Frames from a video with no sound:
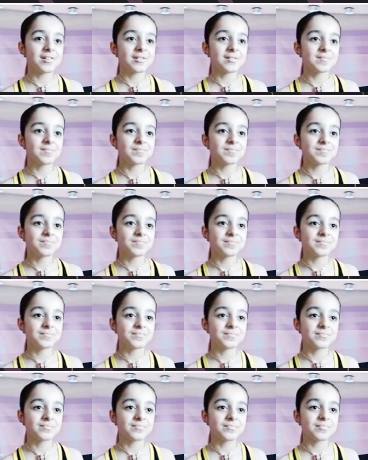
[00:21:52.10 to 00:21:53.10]

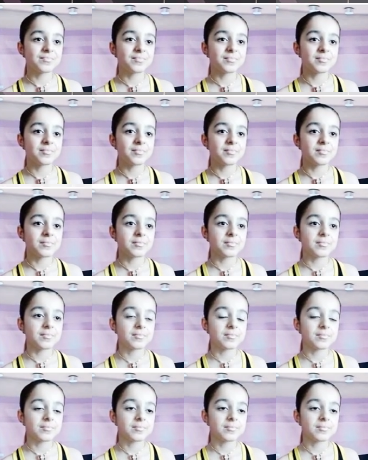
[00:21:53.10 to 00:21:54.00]
No one is speaking in this clip.